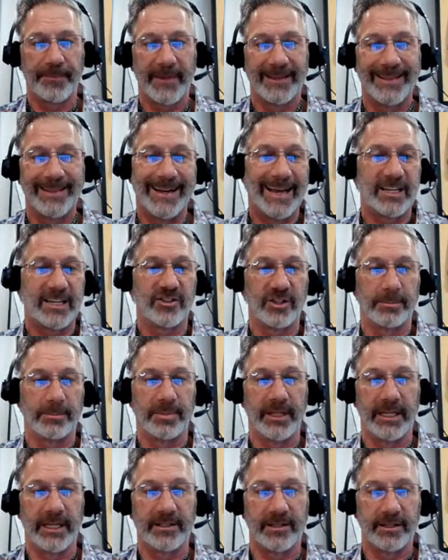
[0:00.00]
that actually
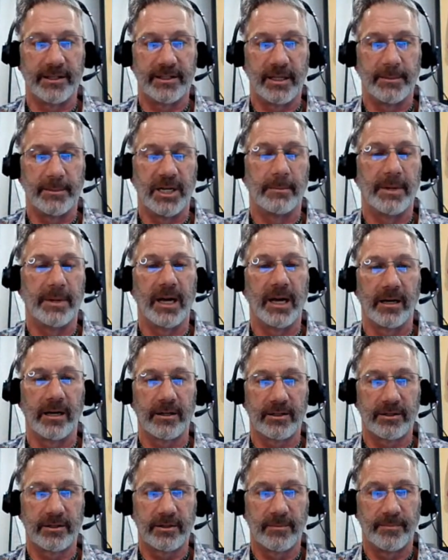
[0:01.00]
places them in a
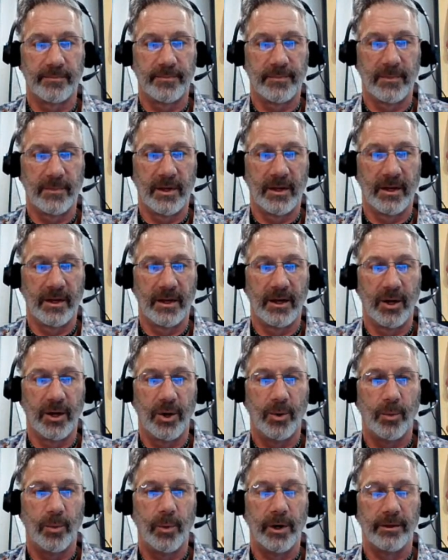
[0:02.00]
box
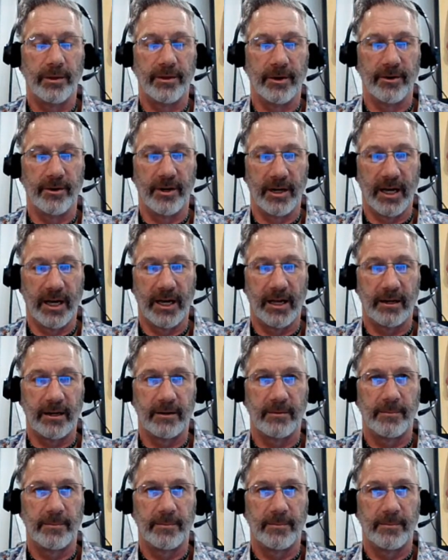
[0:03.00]
where they're not